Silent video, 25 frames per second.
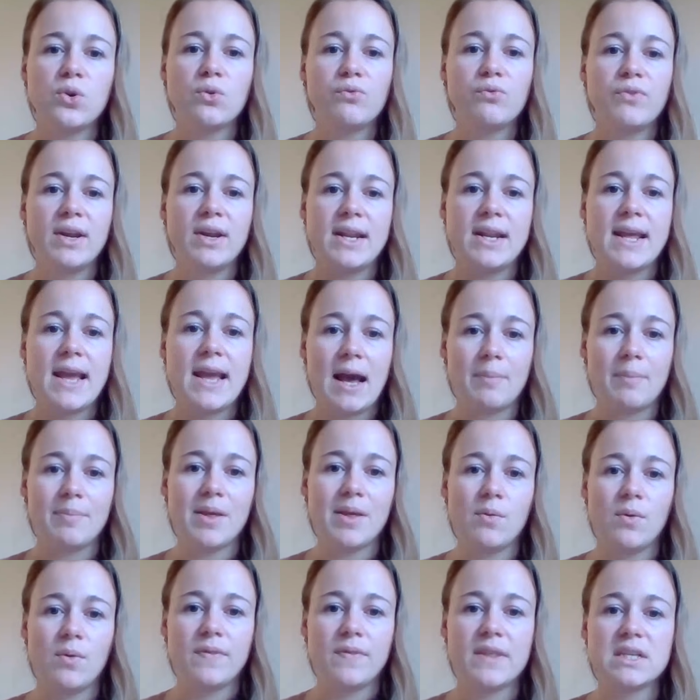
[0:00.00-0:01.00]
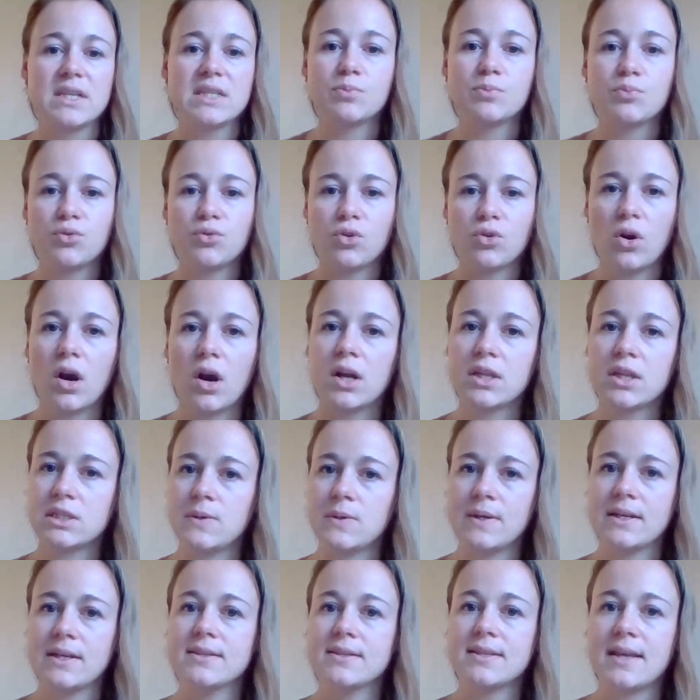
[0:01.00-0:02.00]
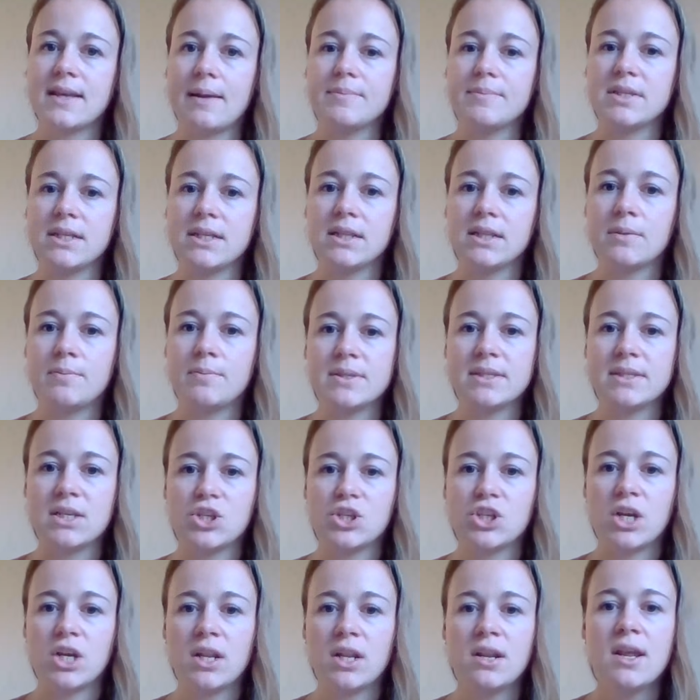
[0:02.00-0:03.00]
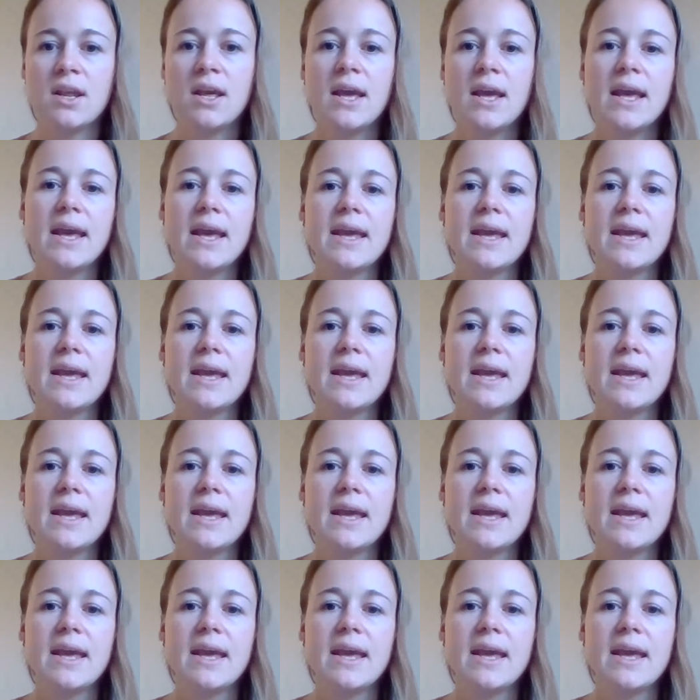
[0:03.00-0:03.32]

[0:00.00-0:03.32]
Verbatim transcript: you're really happy with this prior to accepting the position,